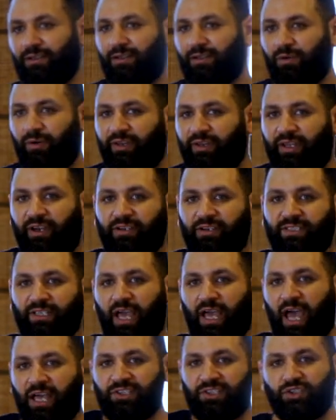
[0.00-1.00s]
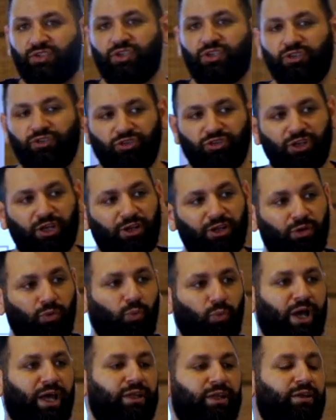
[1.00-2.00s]
When there's estrogen,
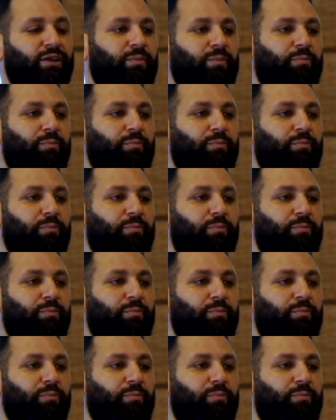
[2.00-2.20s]
when the